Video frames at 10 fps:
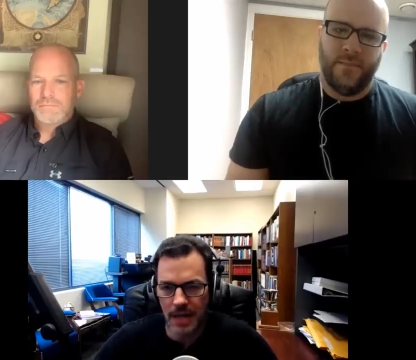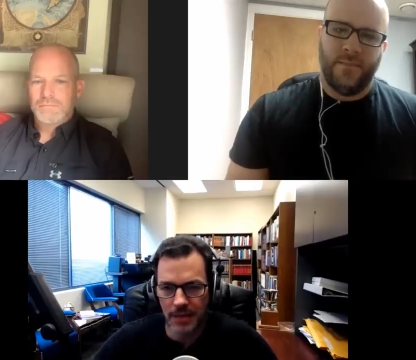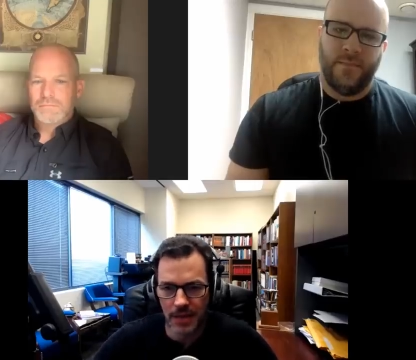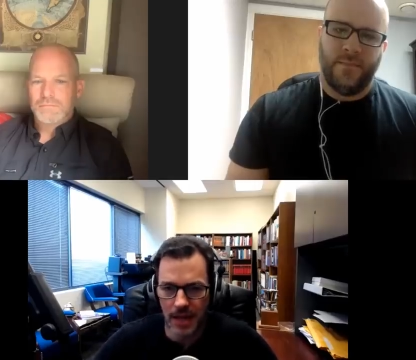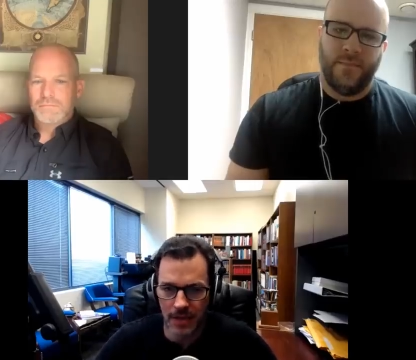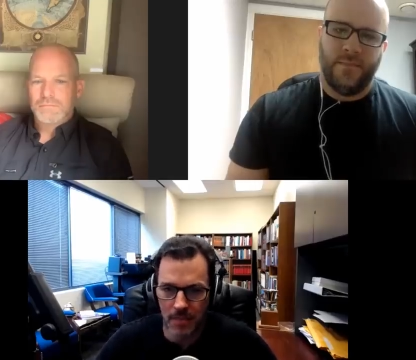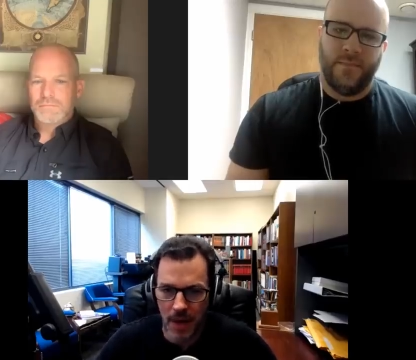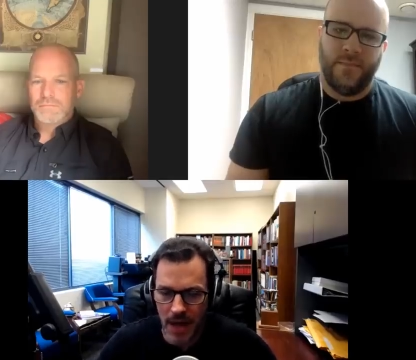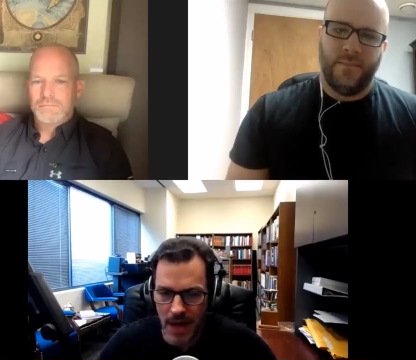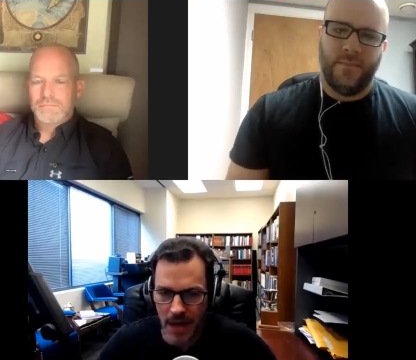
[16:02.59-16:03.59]
Speaker 1: in in the
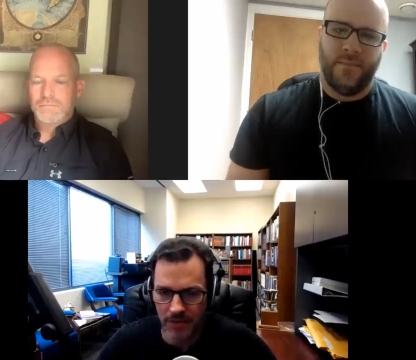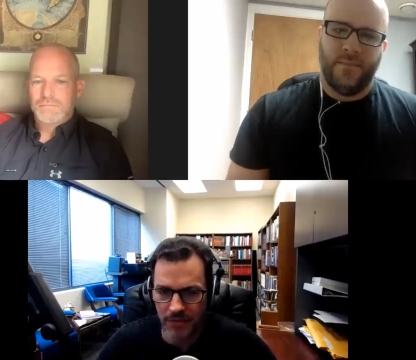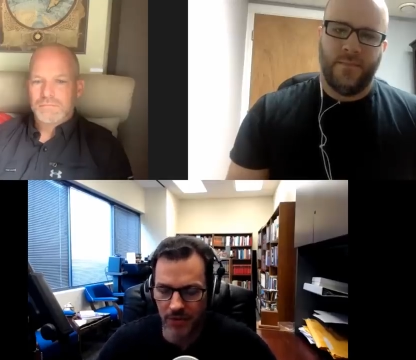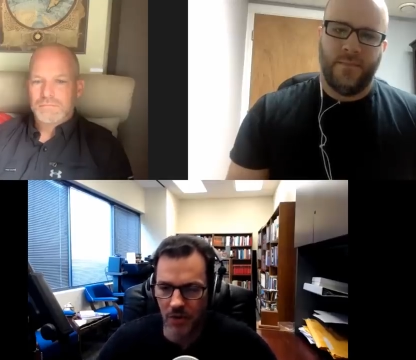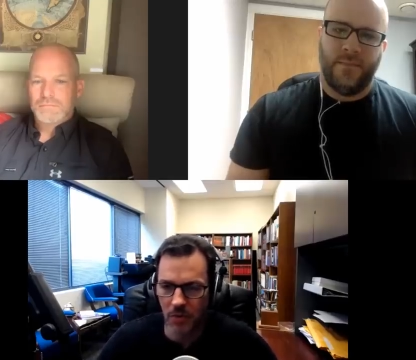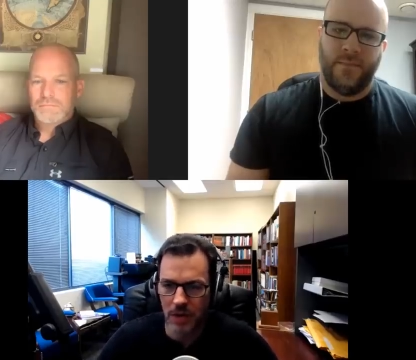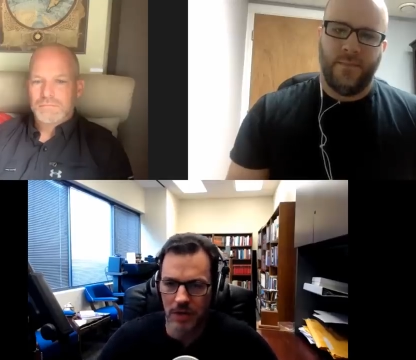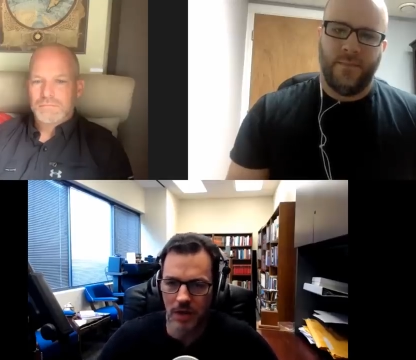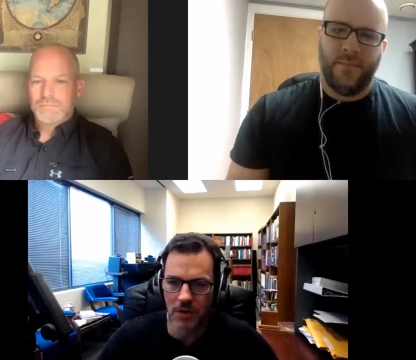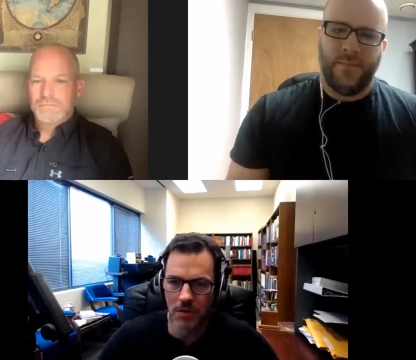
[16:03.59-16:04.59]
past. So
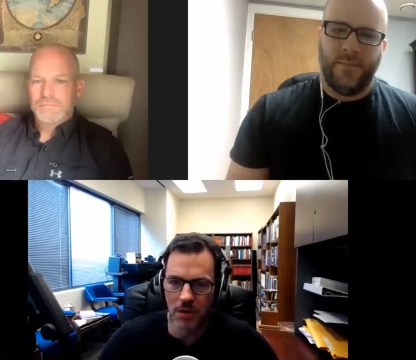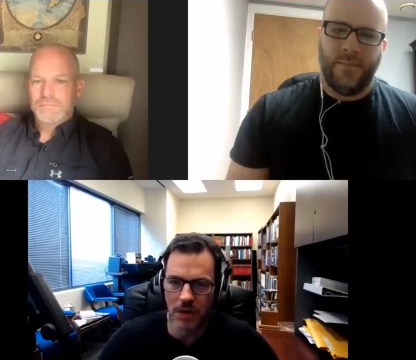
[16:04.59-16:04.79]
we know,